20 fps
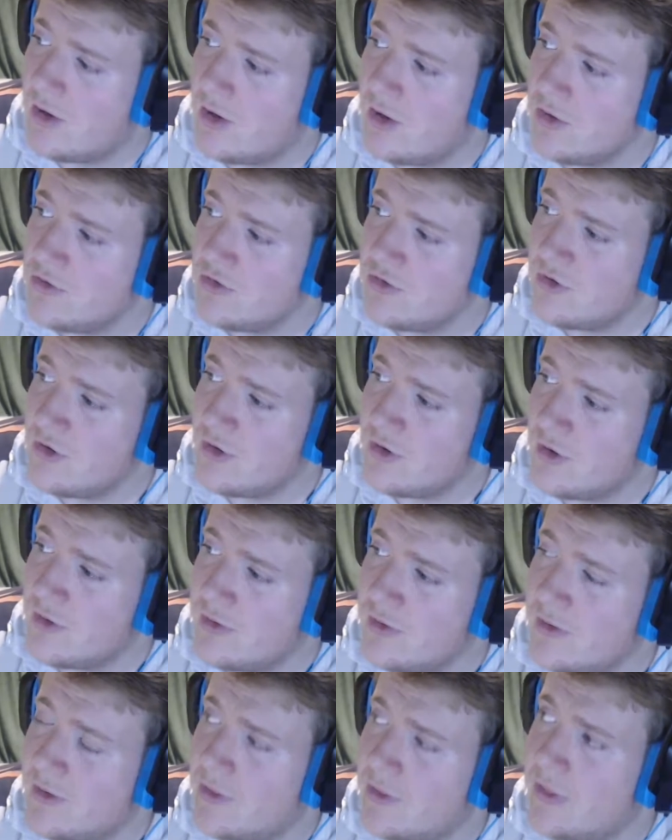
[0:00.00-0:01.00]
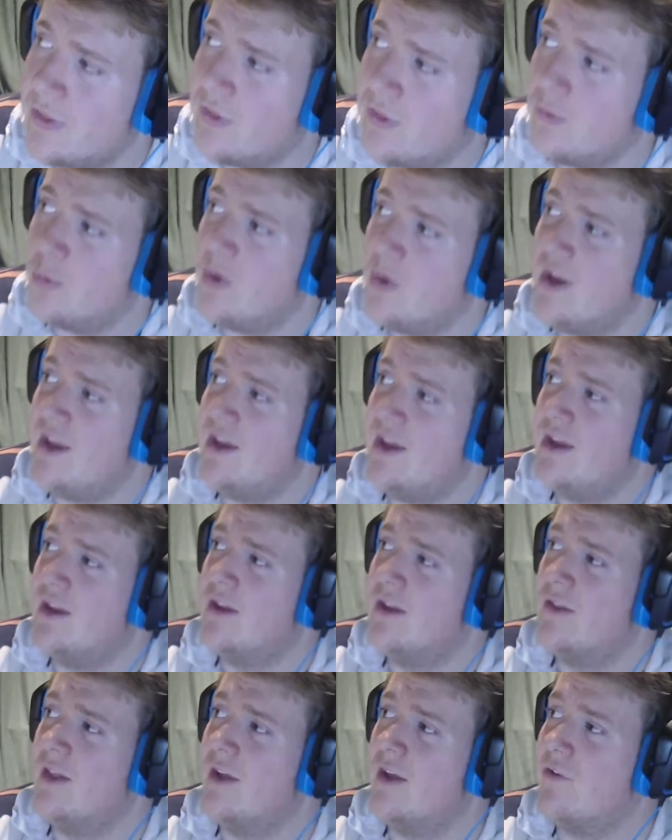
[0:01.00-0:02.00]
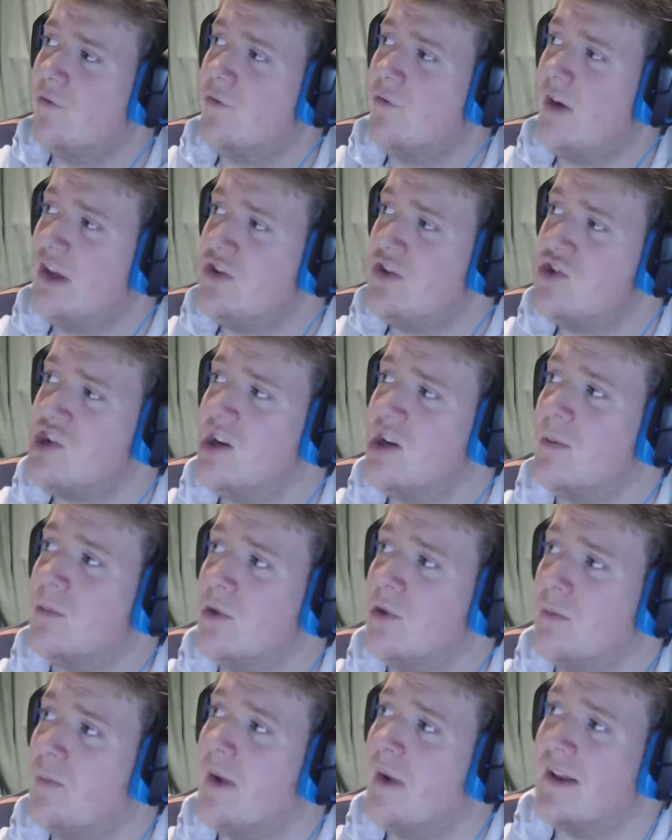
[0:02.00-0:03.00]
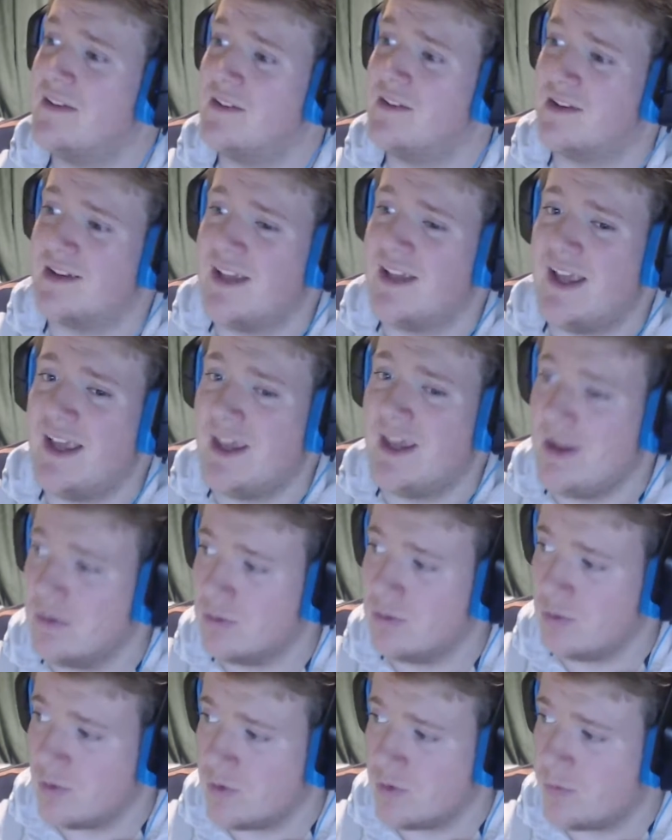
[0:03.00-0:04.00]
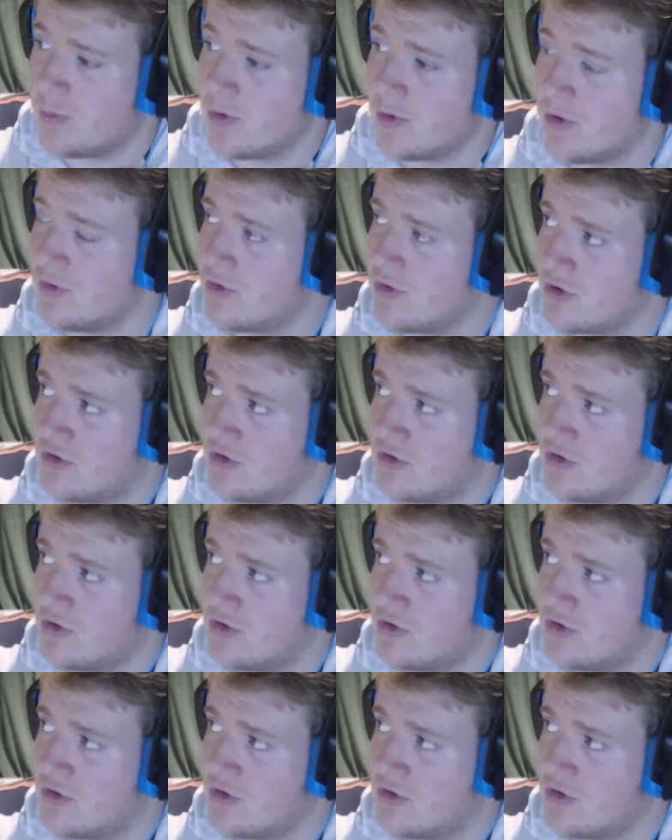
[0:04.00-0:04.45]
don't know. I think 3, their friendship had basically healed, but